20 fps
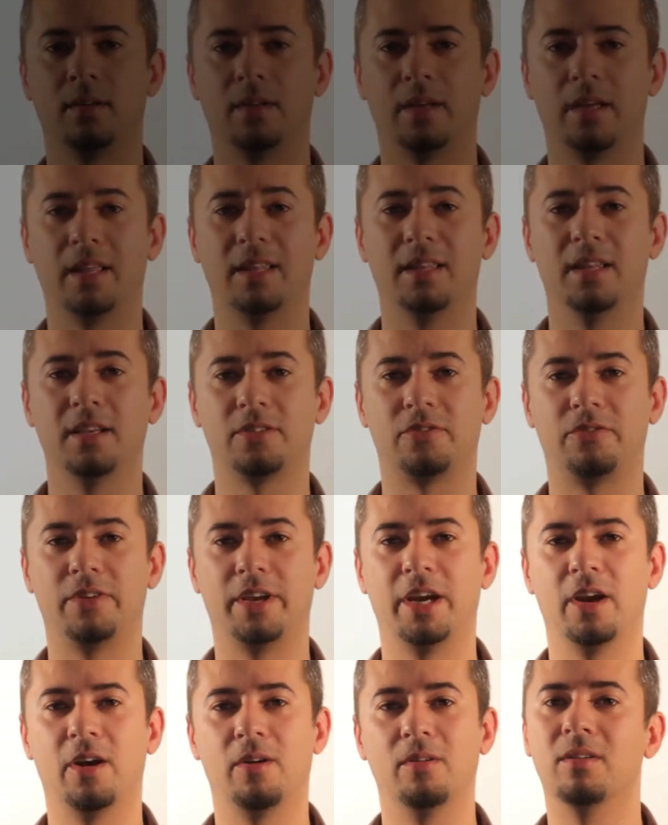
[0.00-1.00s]
In this
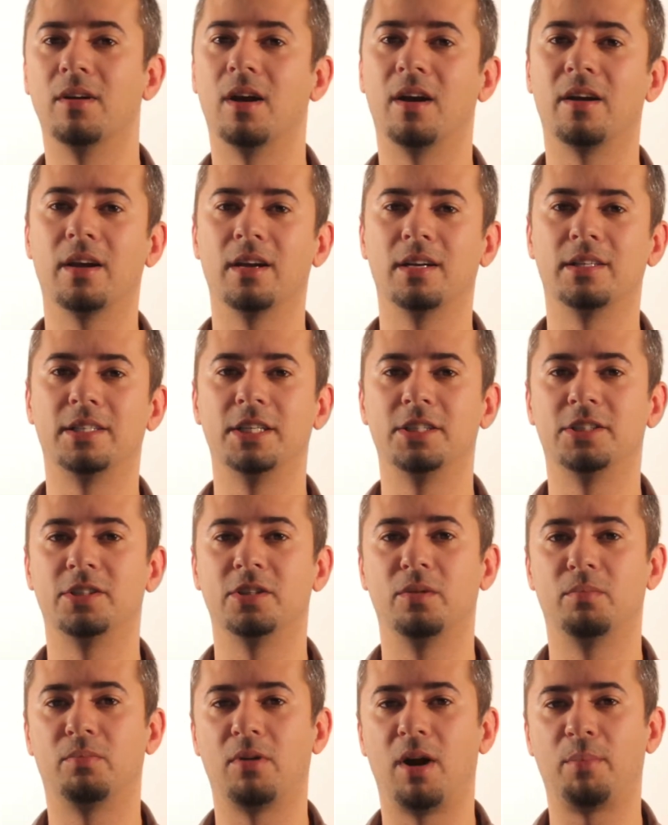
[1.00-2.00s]
video, I'm going to teach
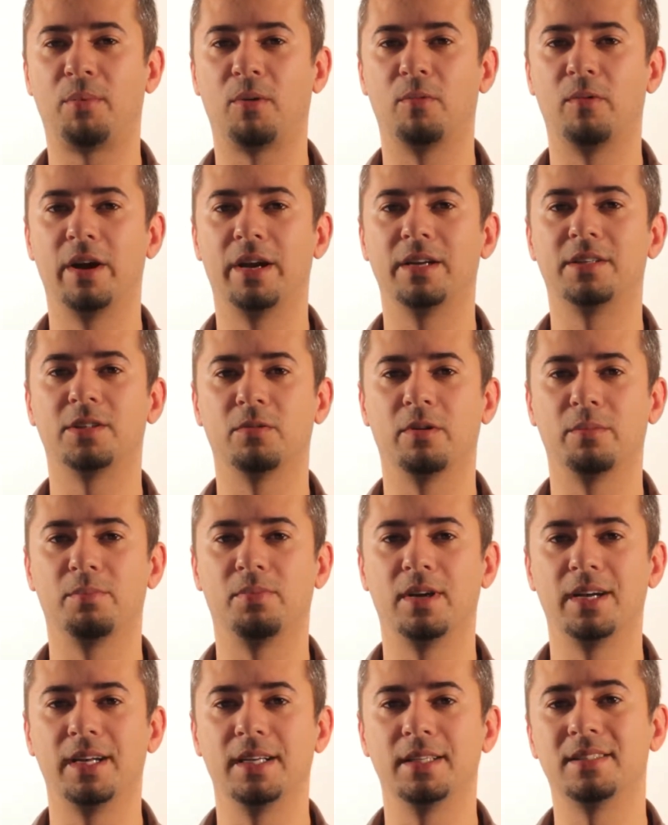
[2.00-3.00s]
you the proper way to
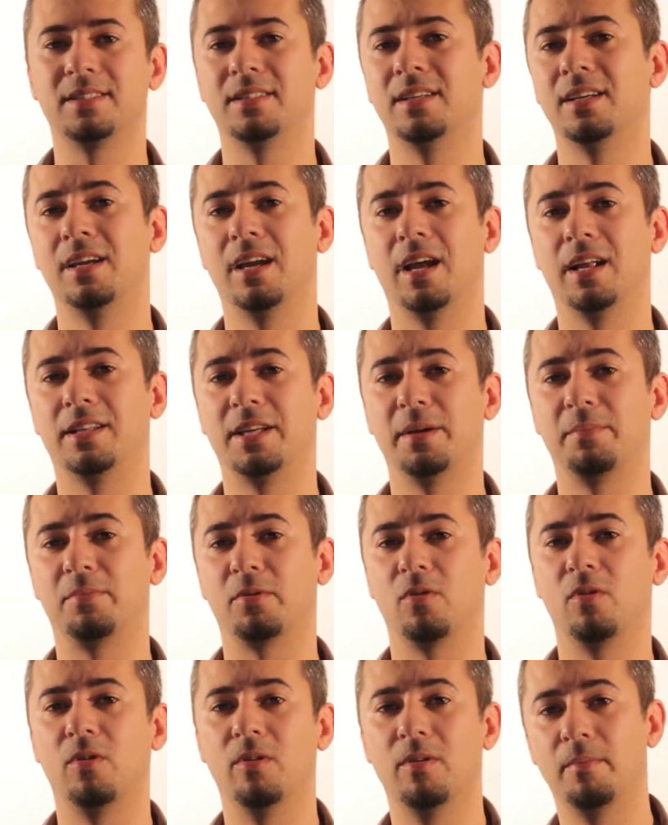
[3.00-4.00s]
replace a
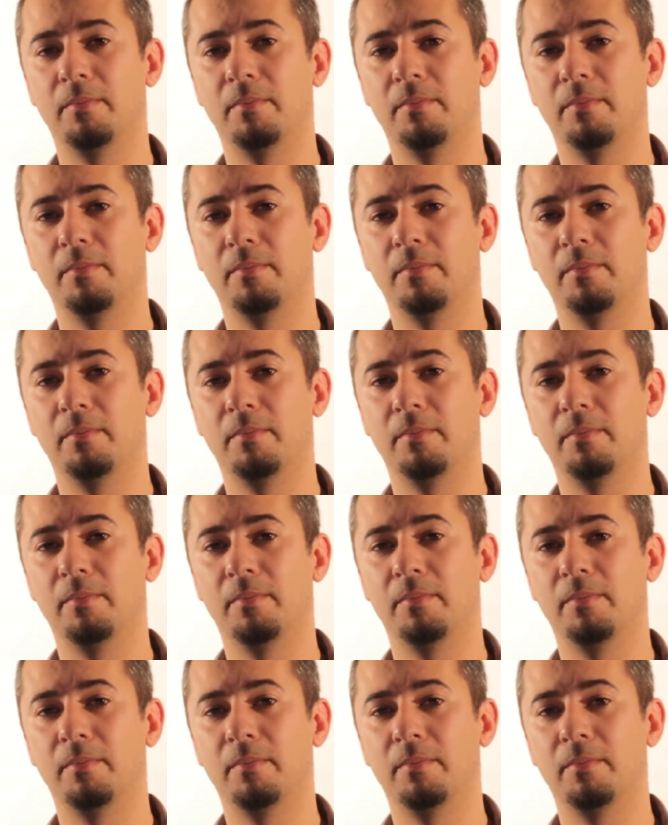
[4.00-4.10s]
typical